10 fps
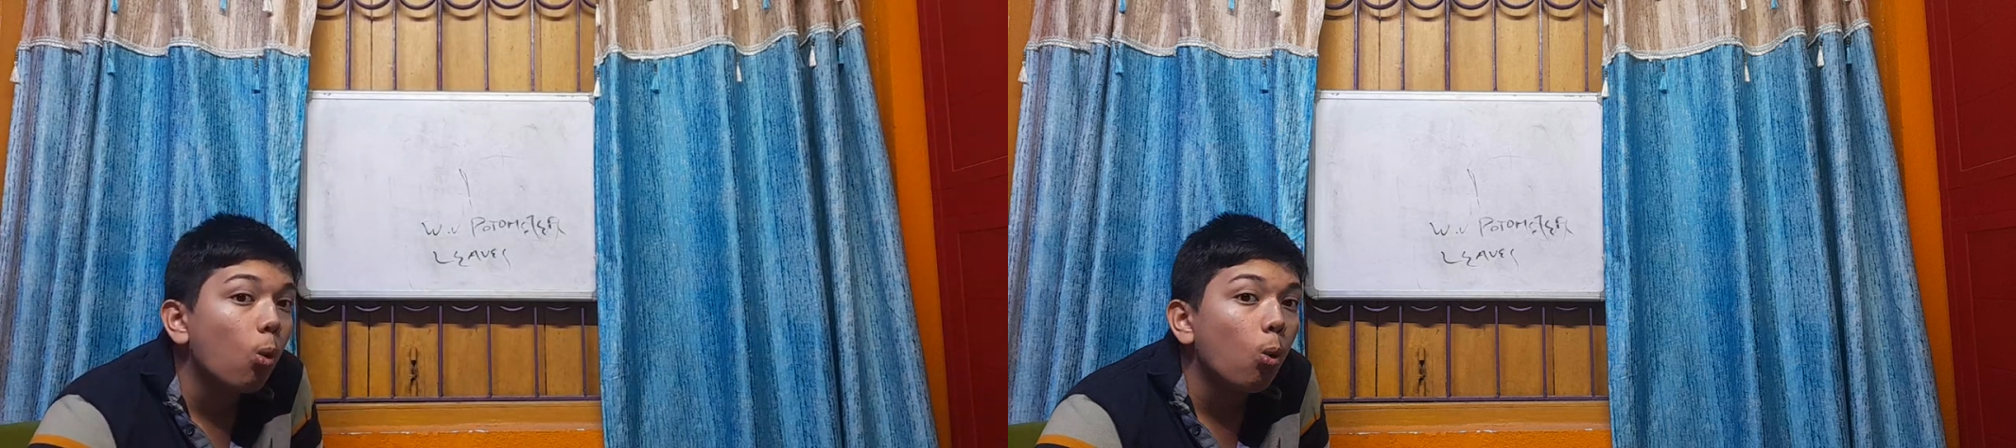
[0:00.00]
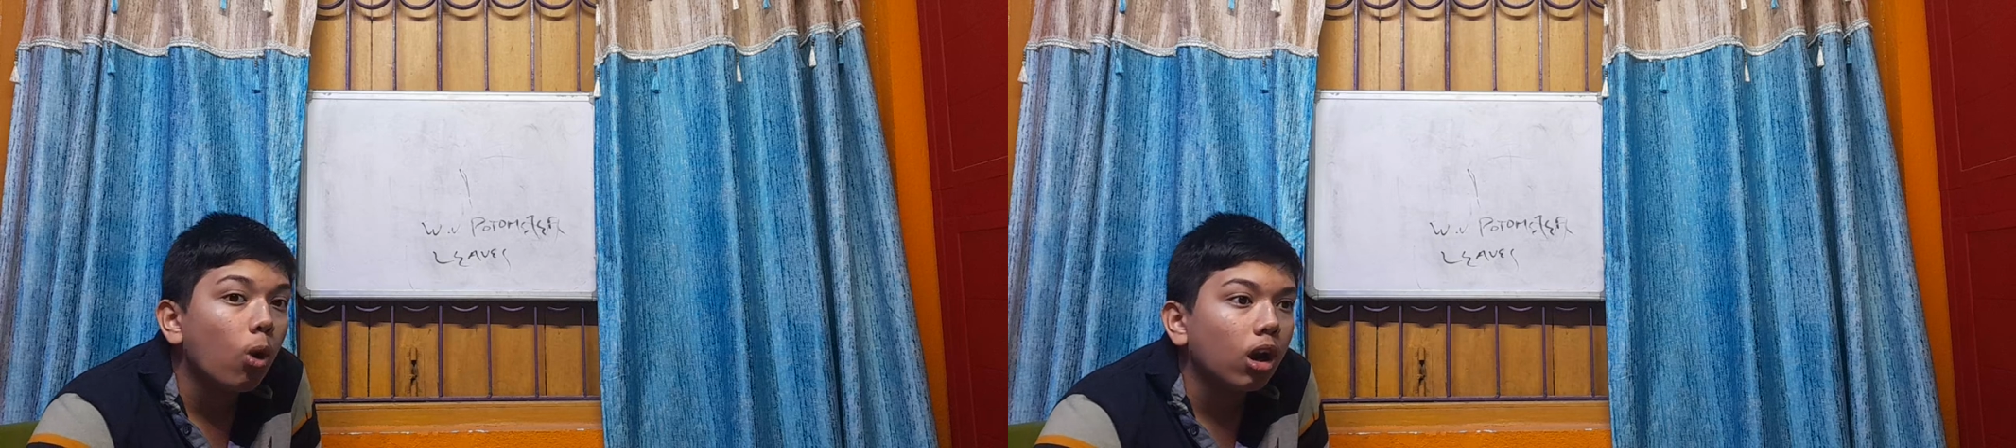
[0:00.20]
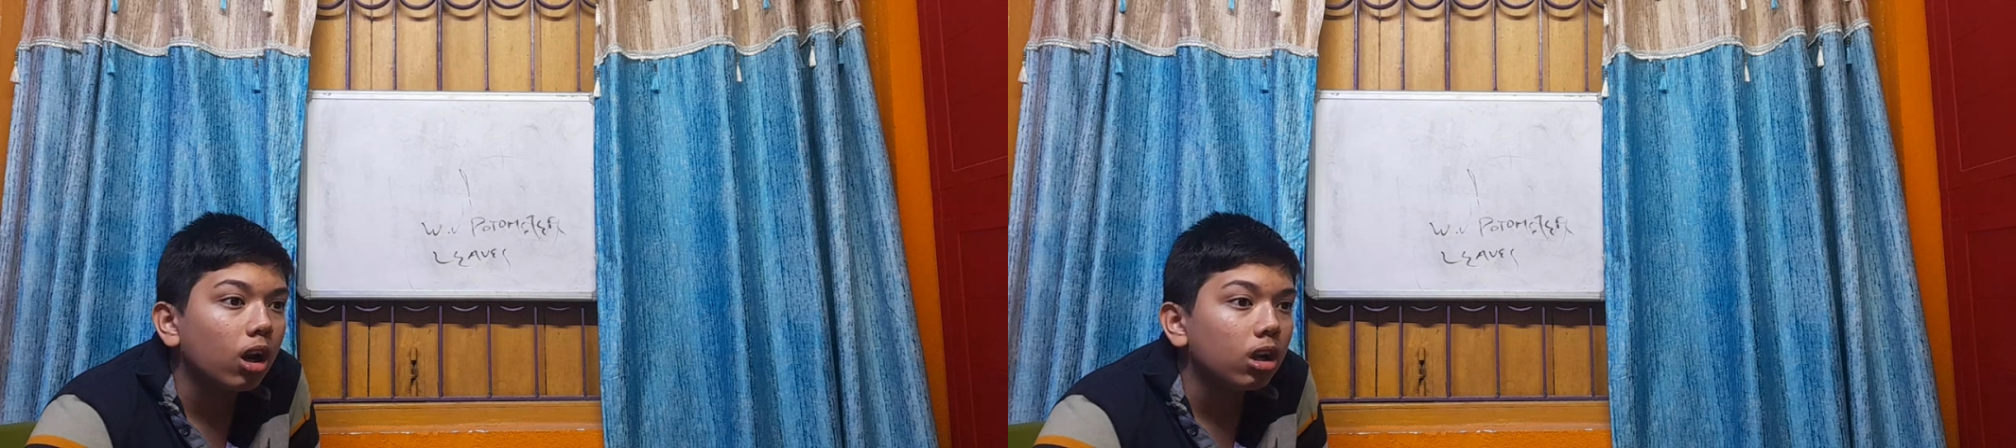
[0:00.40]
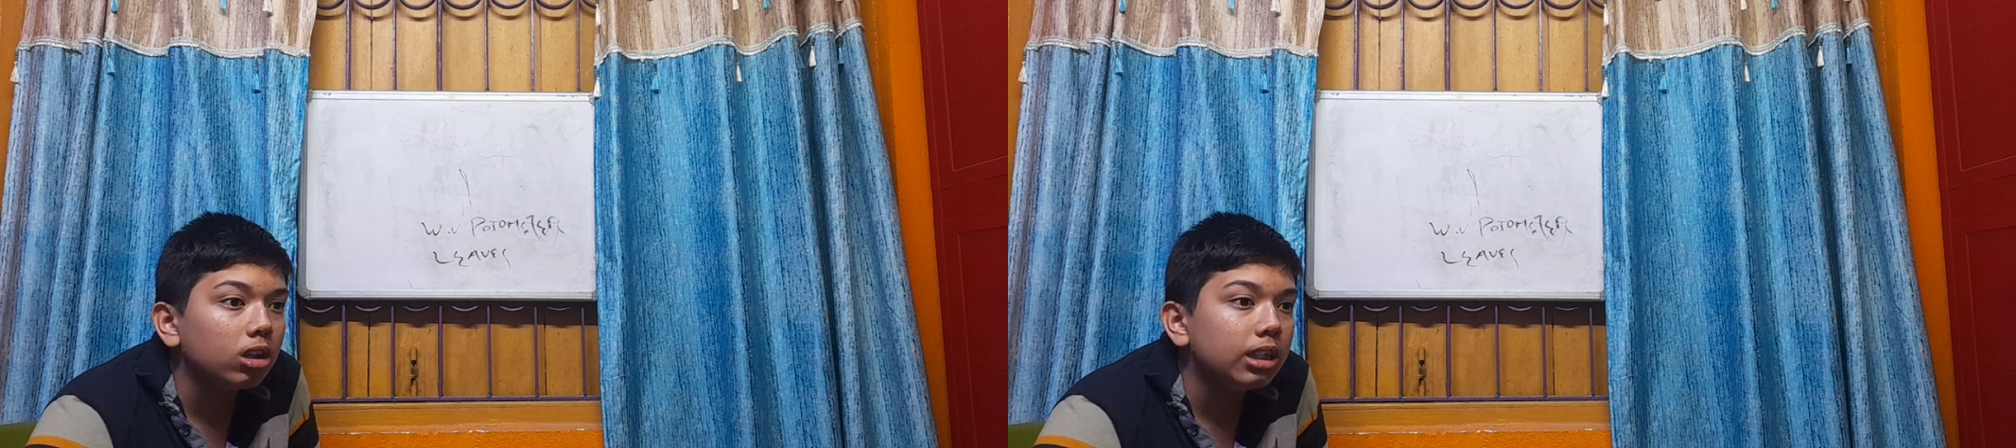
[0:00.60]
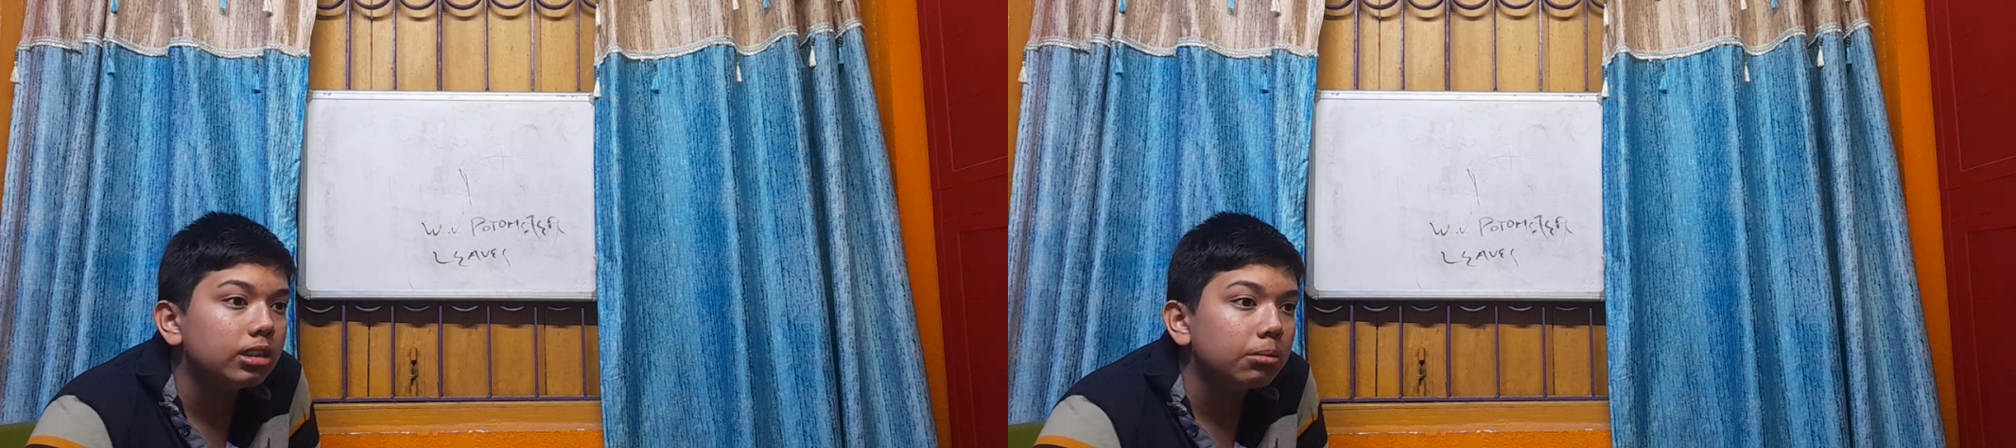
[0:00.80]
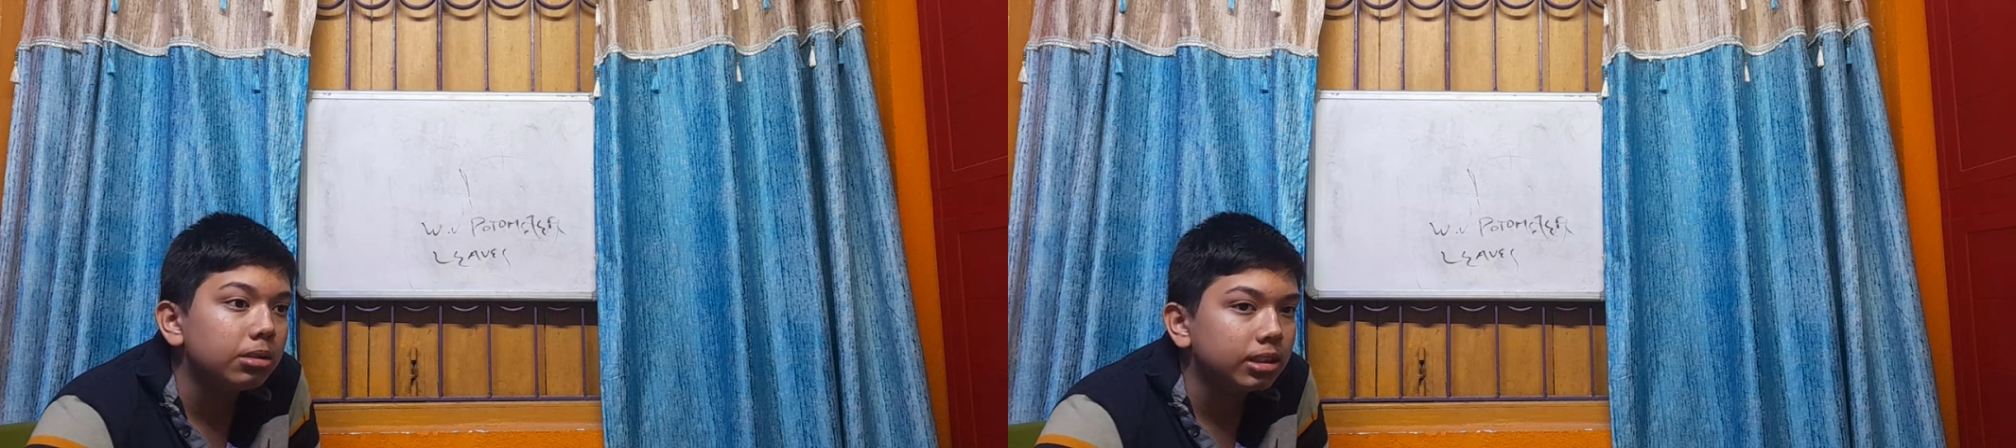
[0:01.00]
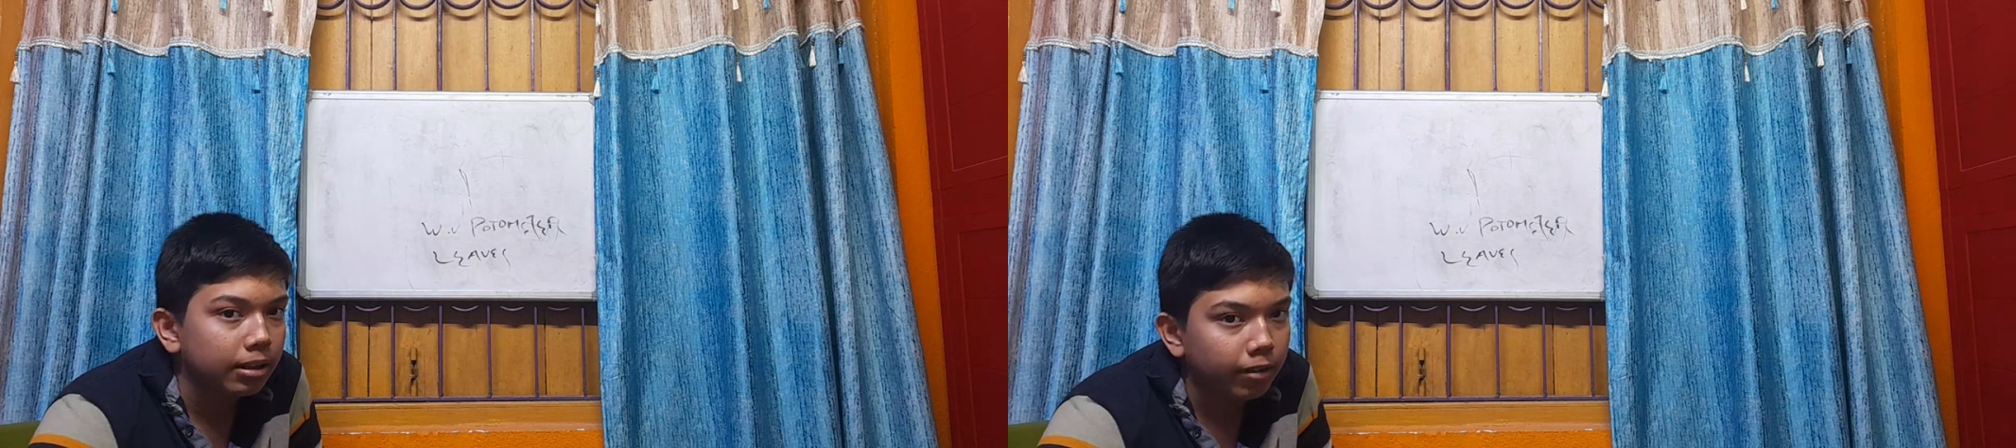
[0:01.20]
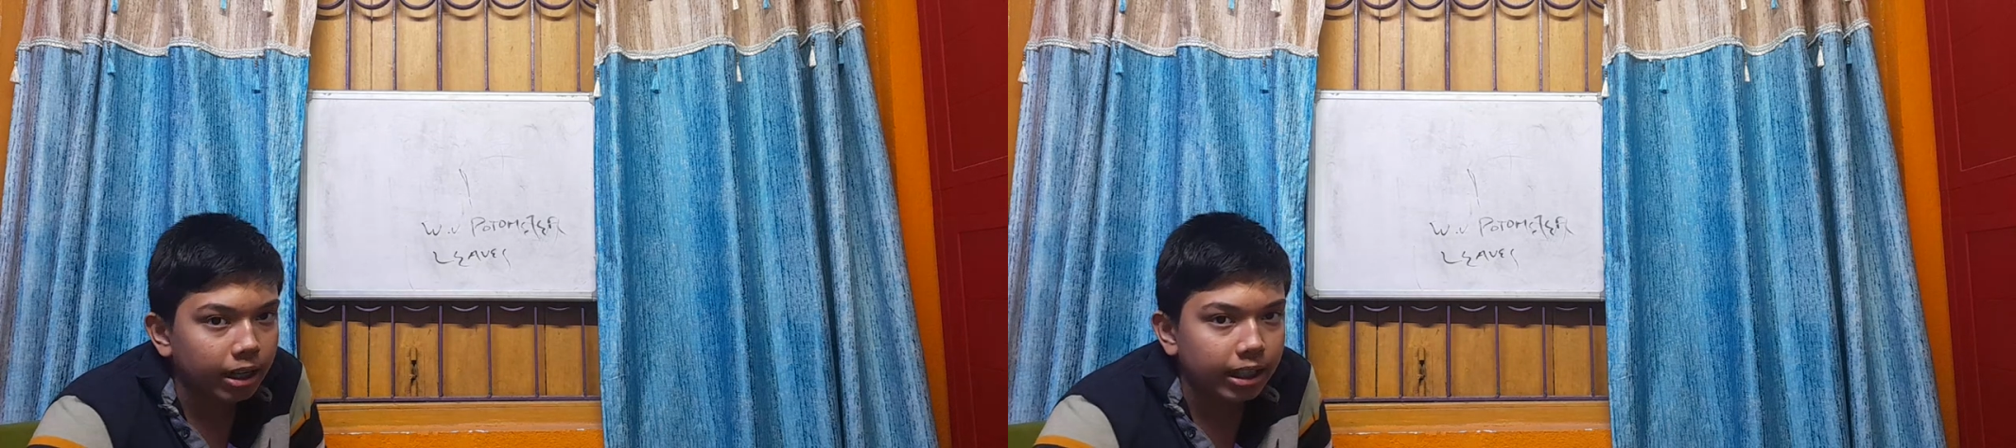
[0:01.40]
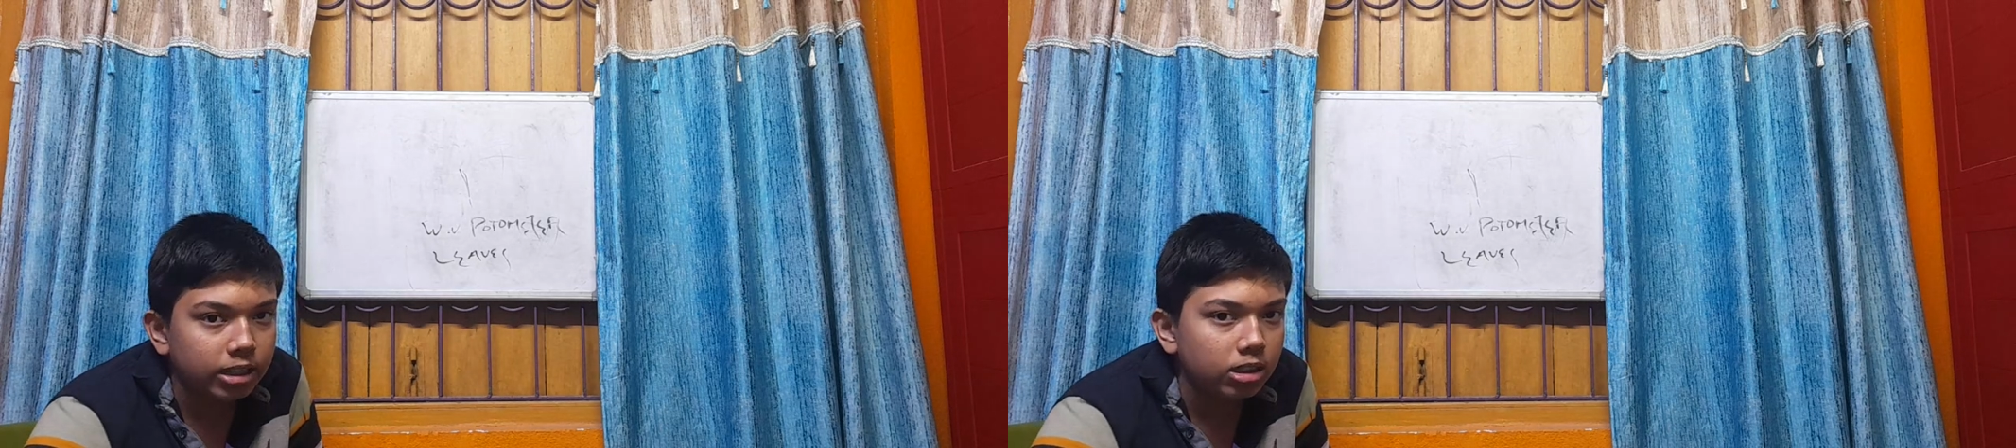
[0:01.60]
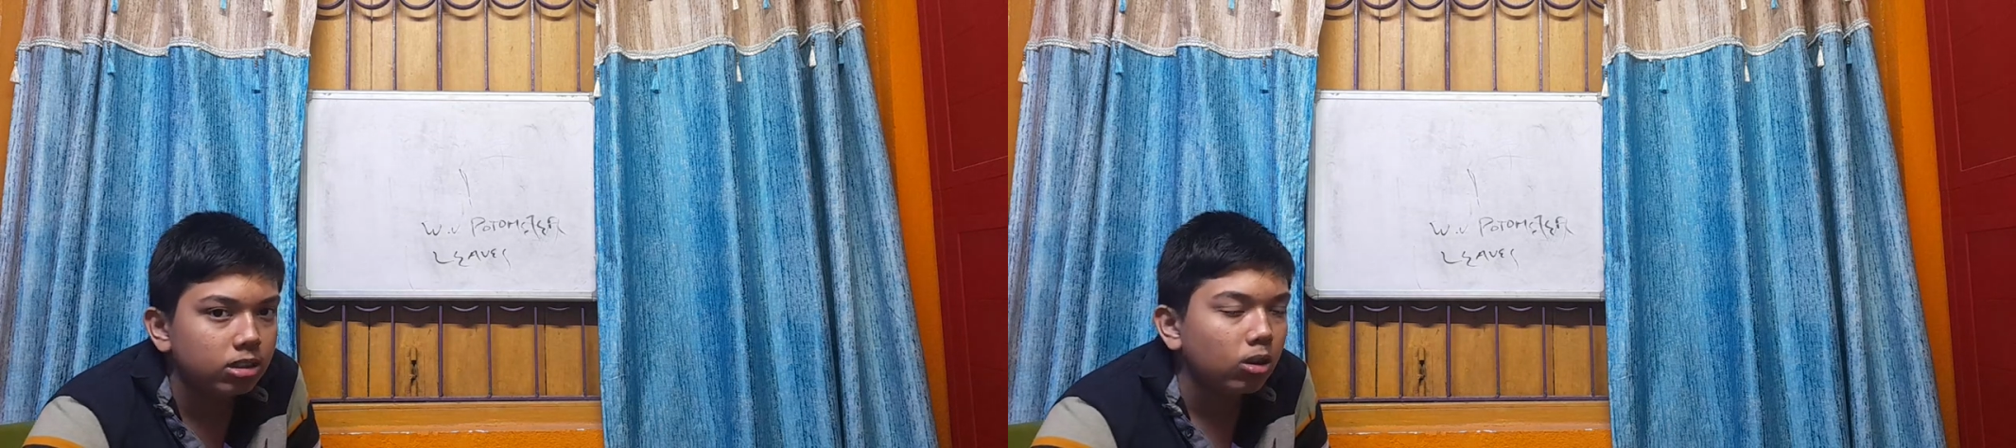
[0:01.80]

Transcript: what are the some disadvantages